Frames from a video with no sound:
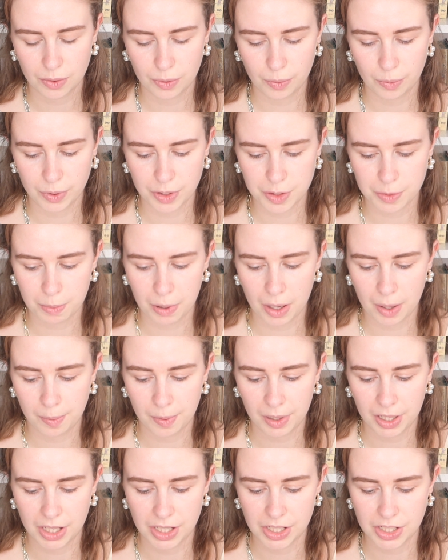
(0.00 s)
was
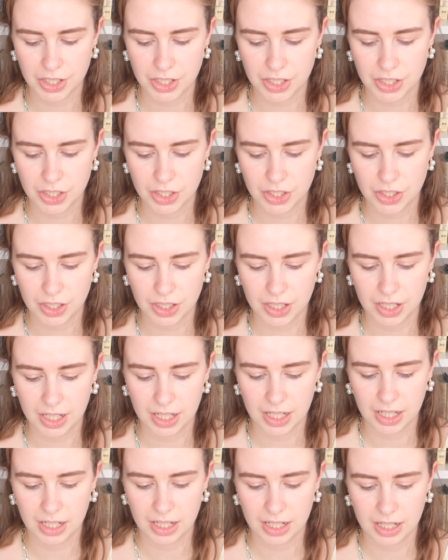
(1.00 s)
published
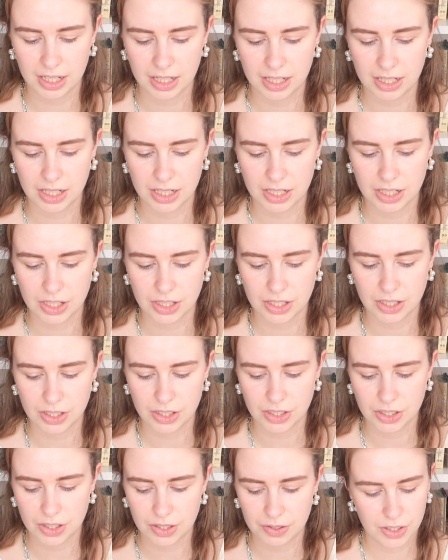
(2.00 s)

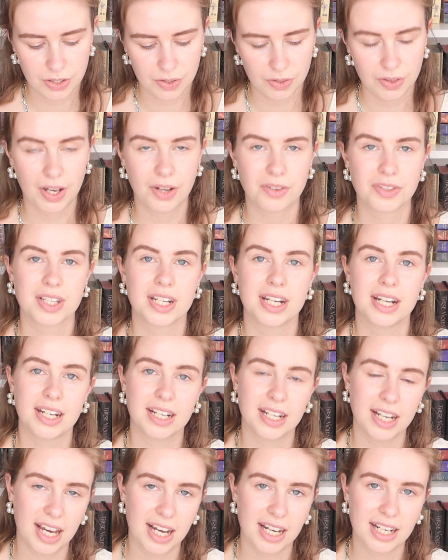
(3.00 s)
in
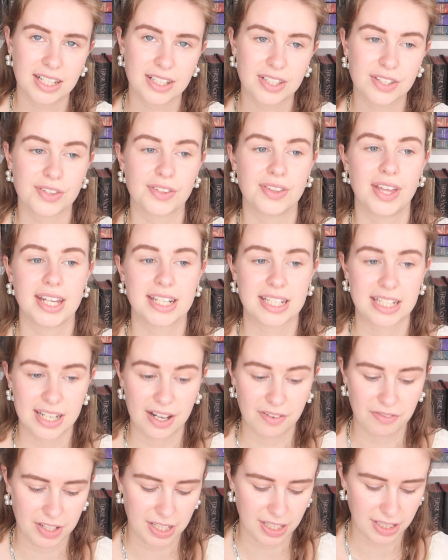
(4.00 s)
2009, so that's
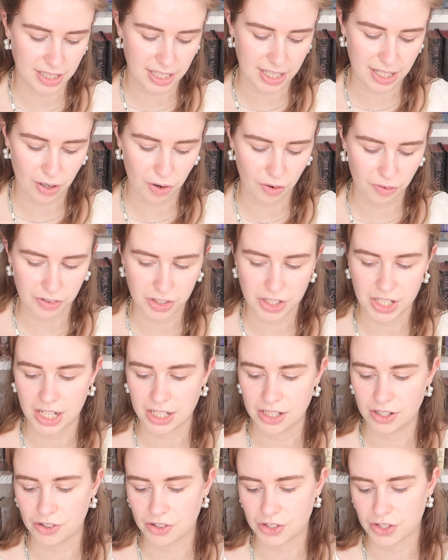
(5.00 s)
definitely over
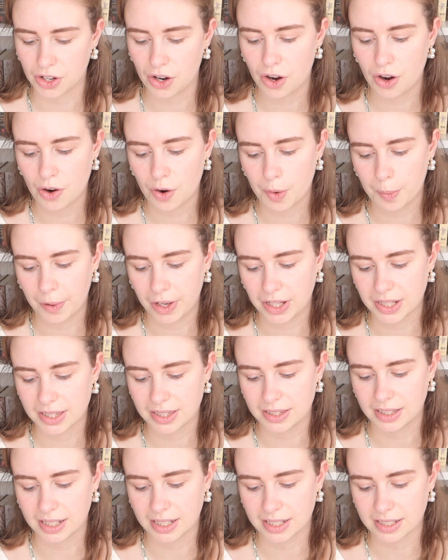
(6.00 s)
10 years ago,
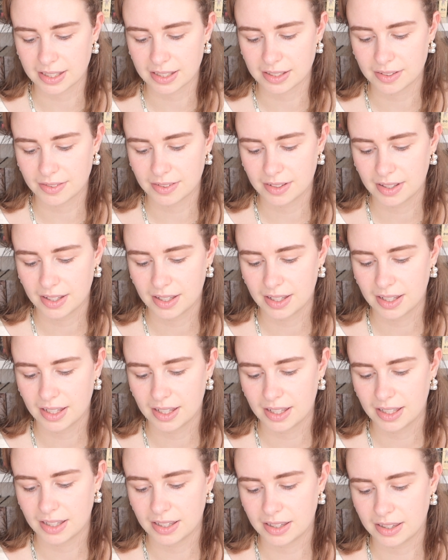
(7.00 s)
but like
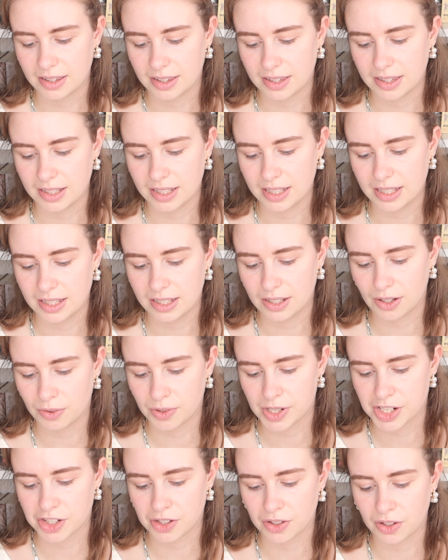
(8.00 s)
the
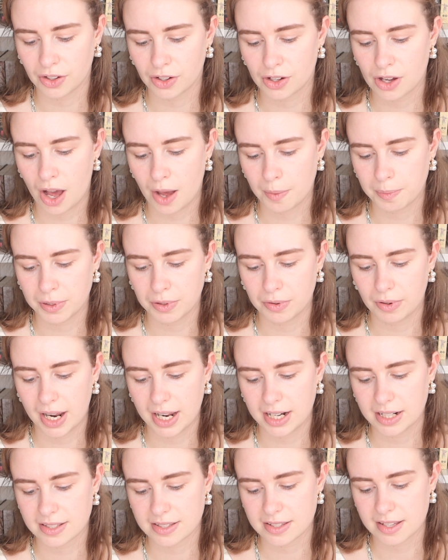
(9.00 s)
original
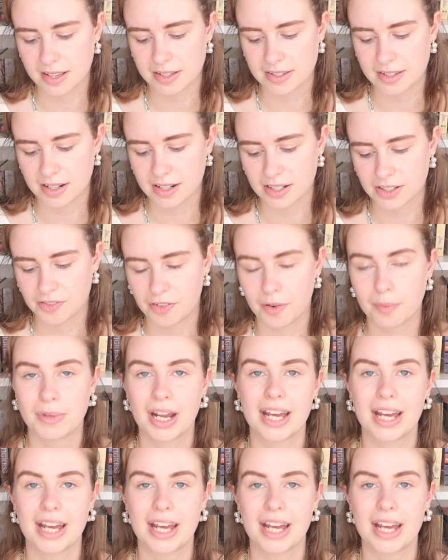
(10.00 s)
copyright, it says that it's from